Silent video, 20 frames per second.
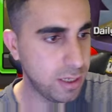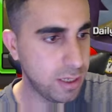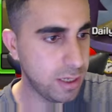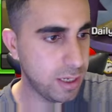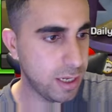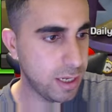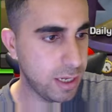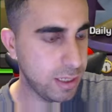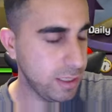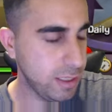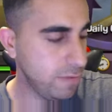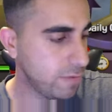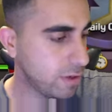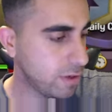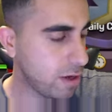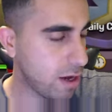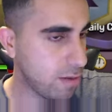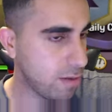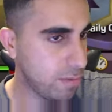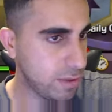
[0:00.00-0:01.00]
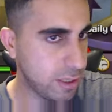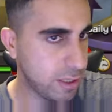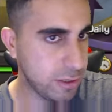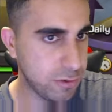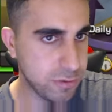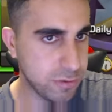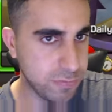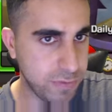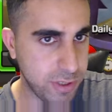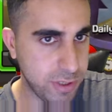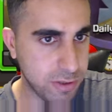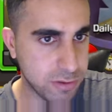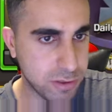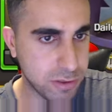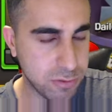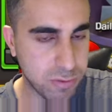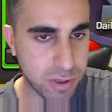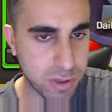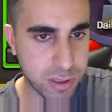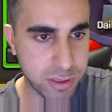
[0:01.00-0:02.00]
and leave a comment on those videos as
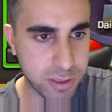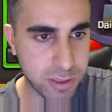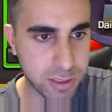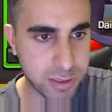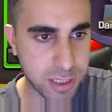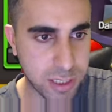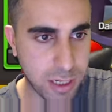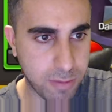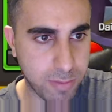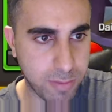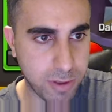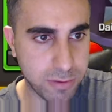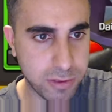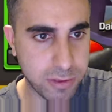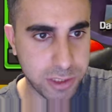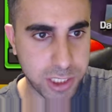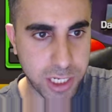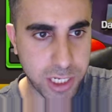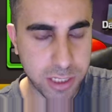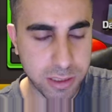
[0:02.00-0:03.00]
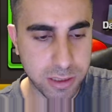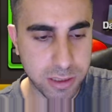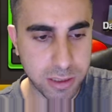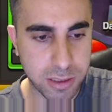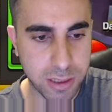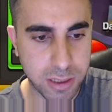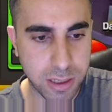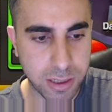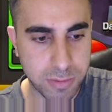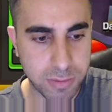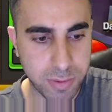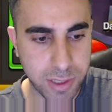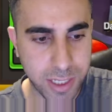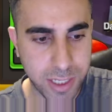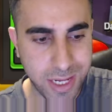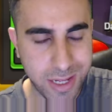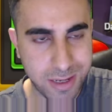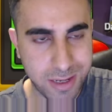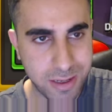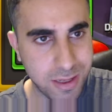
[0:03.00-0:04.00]
well. It does help out the channel a lot. But
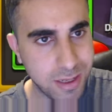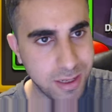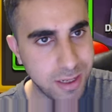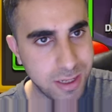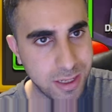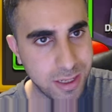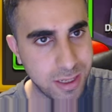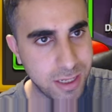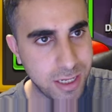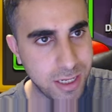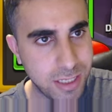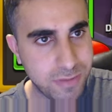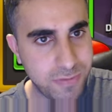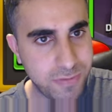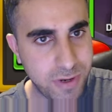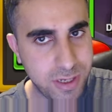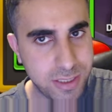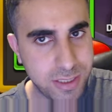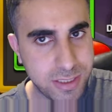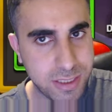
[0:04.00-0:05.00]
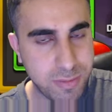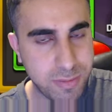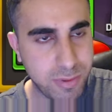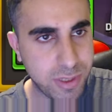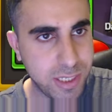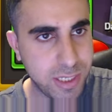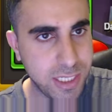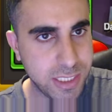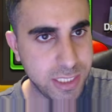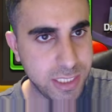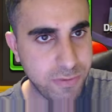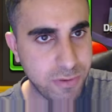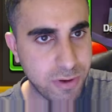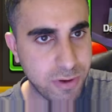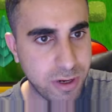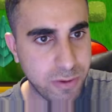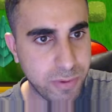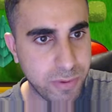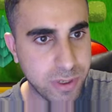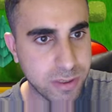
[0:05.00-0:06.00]
again, it's very simple and easy. If you
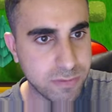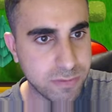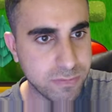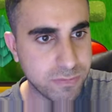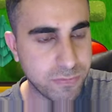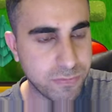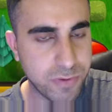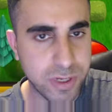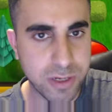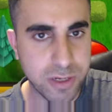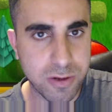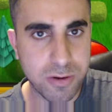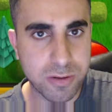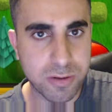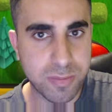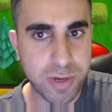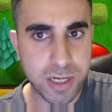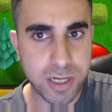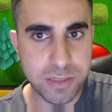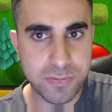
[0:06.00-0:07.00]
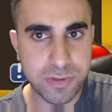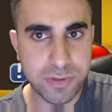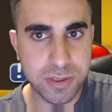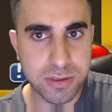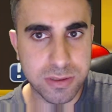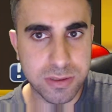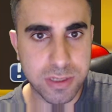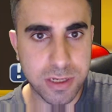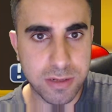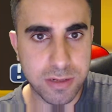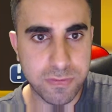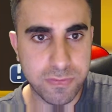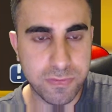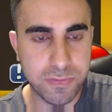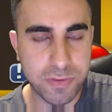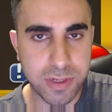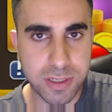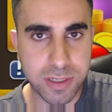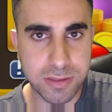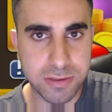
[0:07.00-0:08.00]
want to win a free gold pass for yourself,
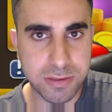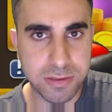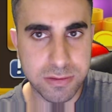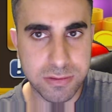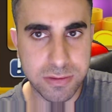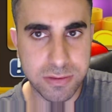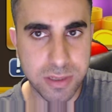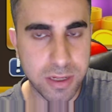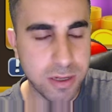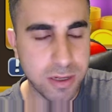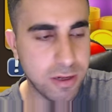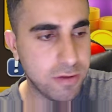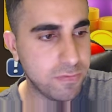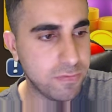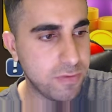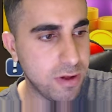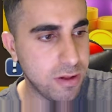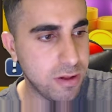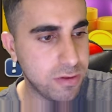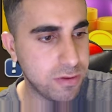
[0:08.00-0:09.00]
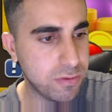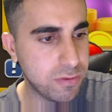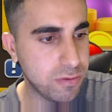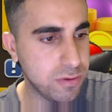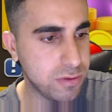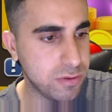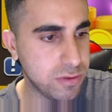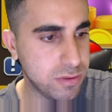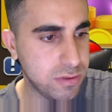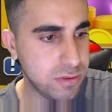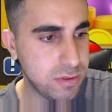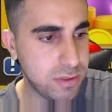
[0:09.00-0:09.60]
uh, just follow the rules,